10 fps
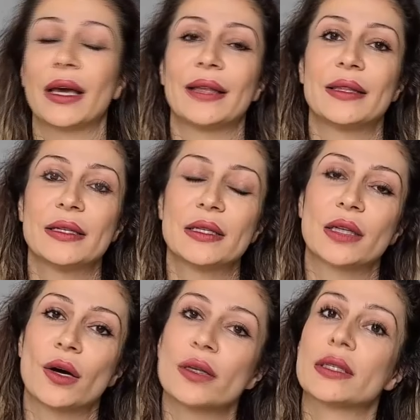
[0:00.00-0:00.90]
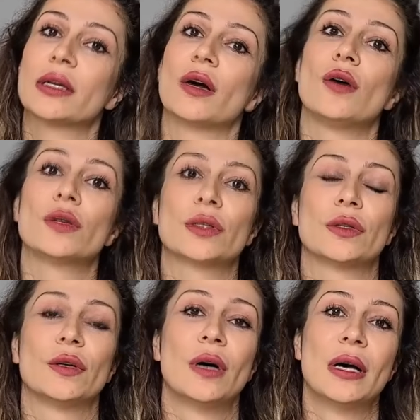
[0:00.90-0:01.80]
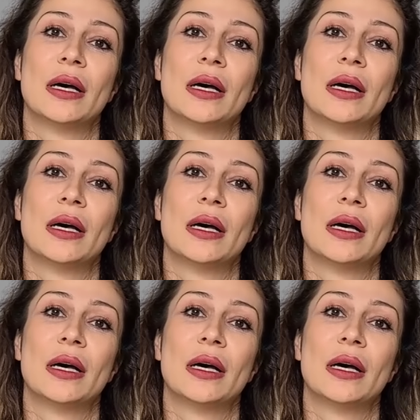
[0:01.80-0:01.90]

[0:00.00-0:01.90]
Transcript: and this is causing also